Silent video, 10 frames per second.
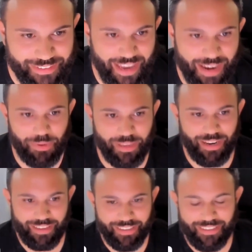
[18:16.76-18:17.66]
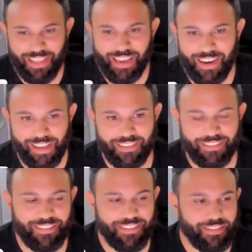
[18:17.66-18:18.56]
tell me, like, tell
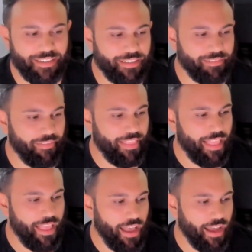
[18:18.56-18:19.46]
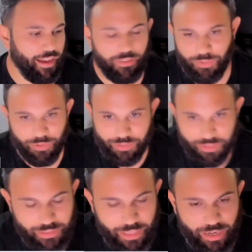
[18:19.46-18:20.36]
us, right? Of course,
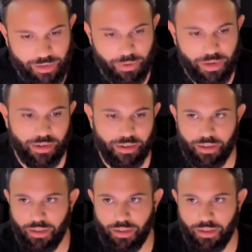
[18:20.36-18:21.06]
didn't tell anyone.